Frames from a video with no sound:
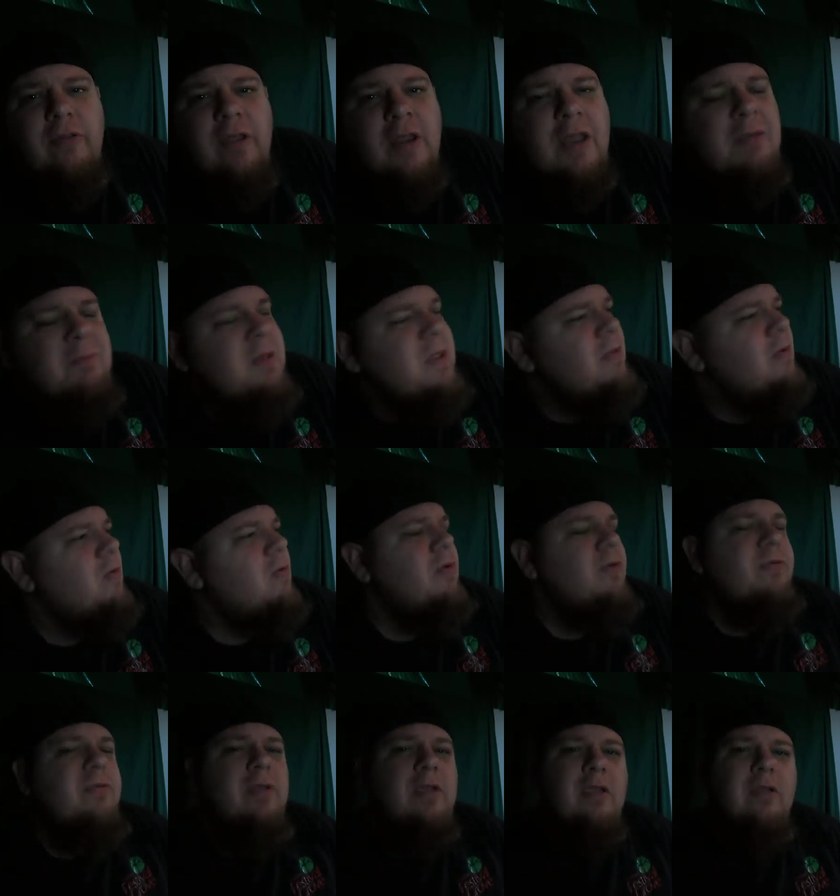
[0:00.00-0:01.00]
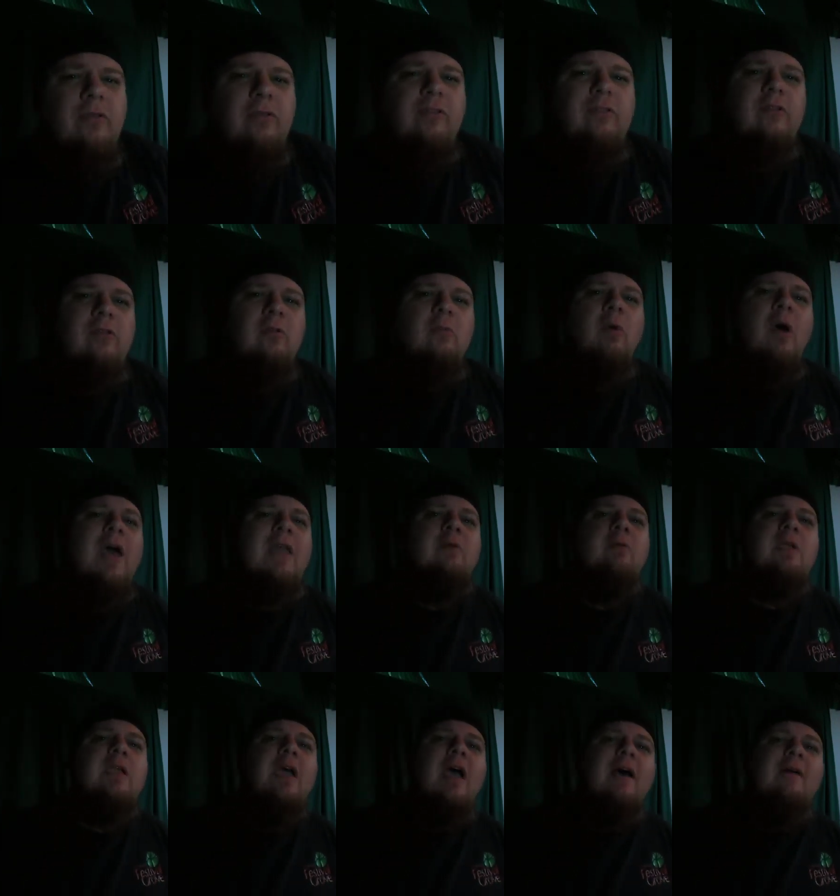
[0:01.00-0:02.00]
And I mean, the whole thing is, too, why do
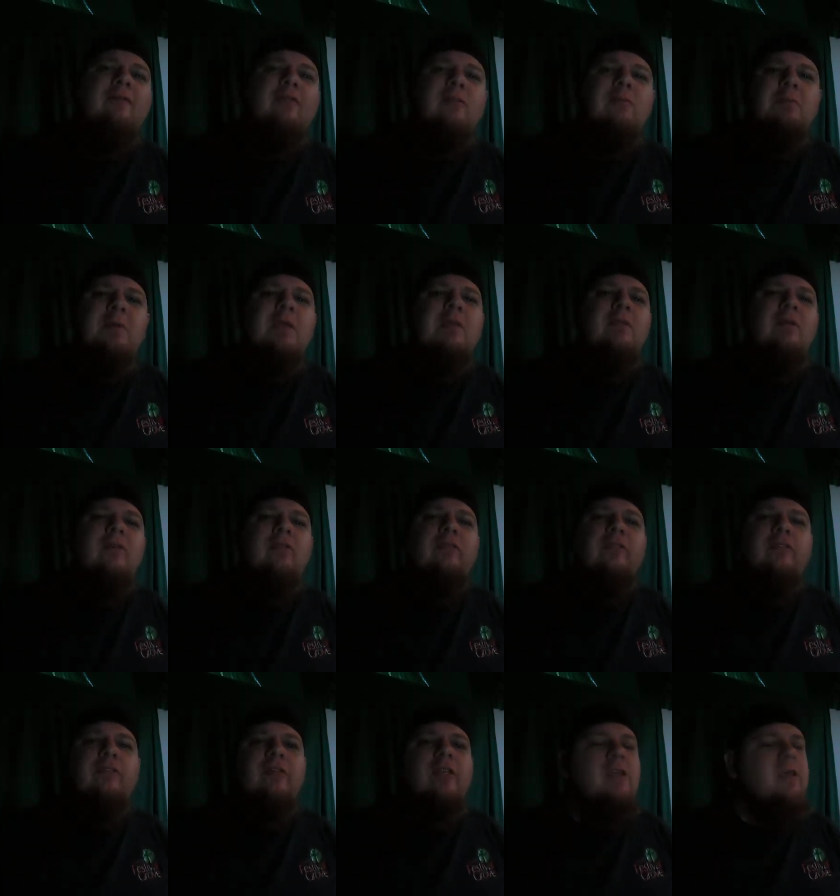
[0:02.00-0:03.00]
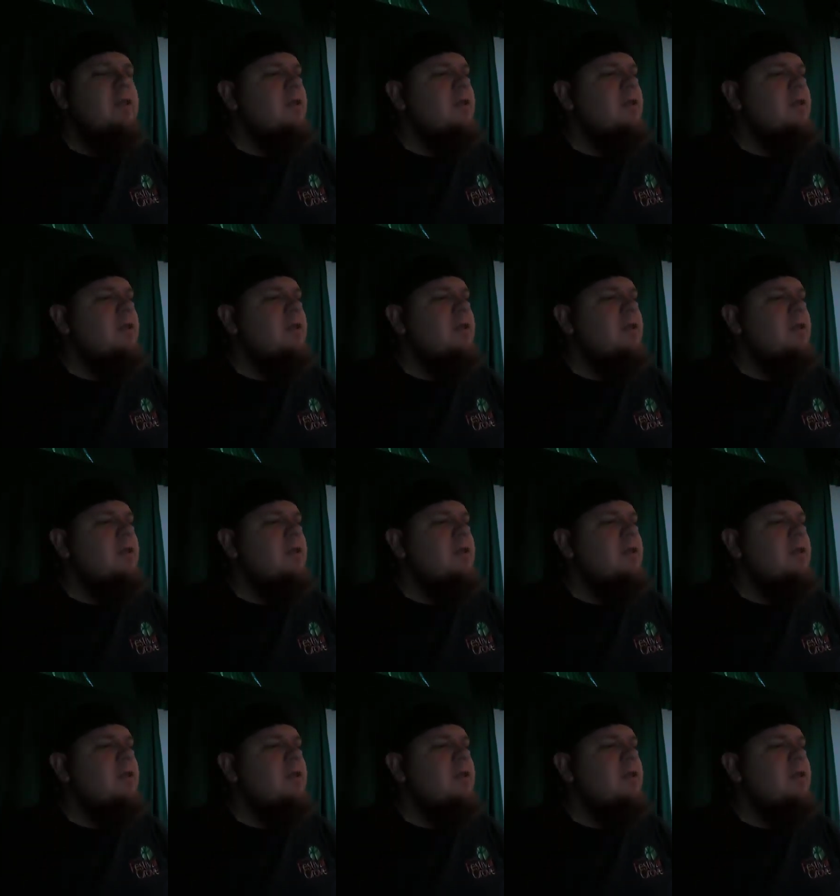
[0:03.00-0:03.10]
we have to be this